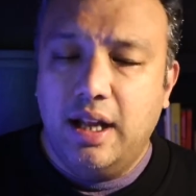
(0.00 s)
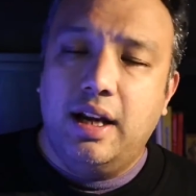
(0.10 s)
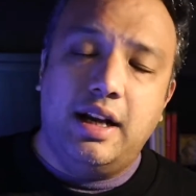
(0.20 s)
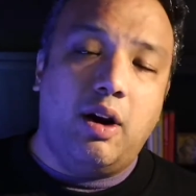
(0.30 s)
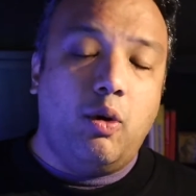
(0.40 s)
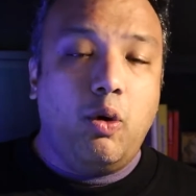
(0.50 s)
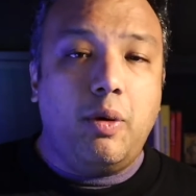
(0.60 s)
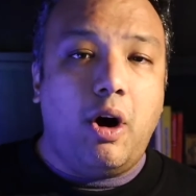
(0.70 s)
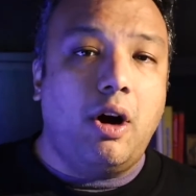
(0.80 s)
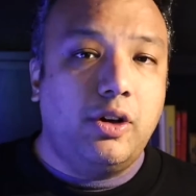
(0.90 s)
Now,
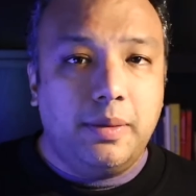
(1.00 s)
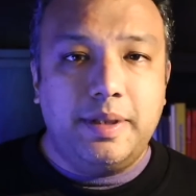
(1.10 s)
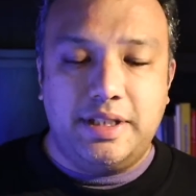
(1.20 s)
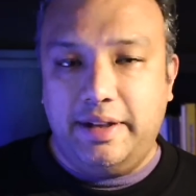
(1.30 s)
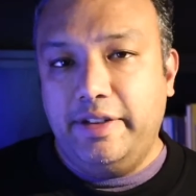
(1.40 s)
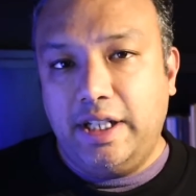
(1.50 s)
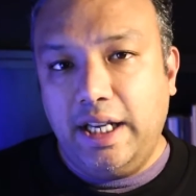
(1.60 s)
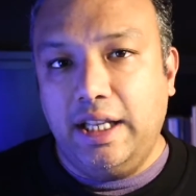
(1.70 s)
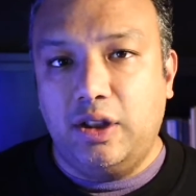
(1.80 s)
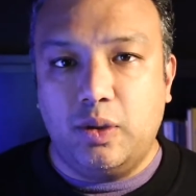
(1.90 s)
October
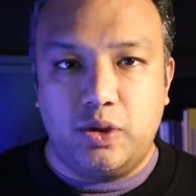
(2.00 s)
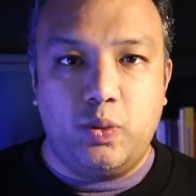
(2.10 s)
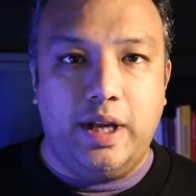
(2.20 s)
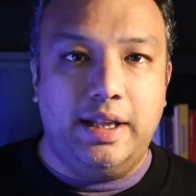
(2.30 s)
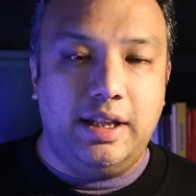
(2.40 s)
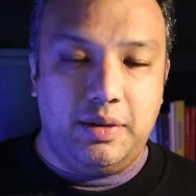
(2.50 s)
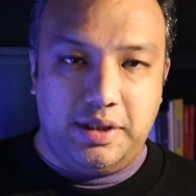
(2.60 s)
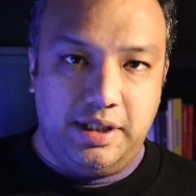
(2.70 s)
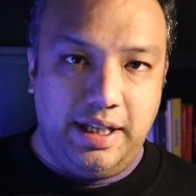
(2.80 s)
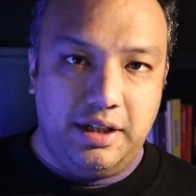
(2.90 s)
17th was when there
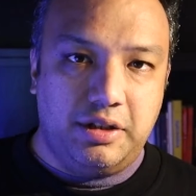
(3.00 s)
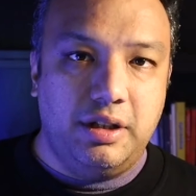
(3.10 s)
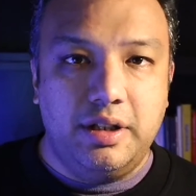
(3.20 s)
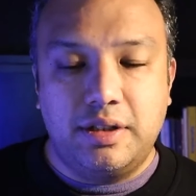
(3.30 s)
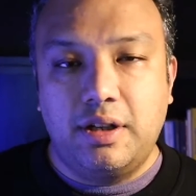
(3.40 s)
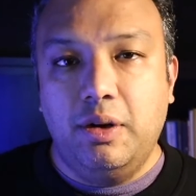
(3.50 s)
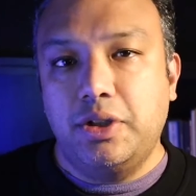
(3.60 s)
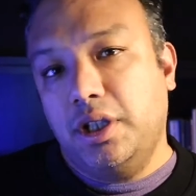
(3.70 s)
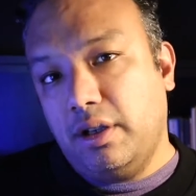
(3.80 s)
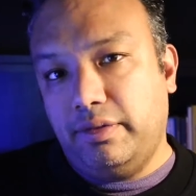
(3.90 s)
was the initial disclosure of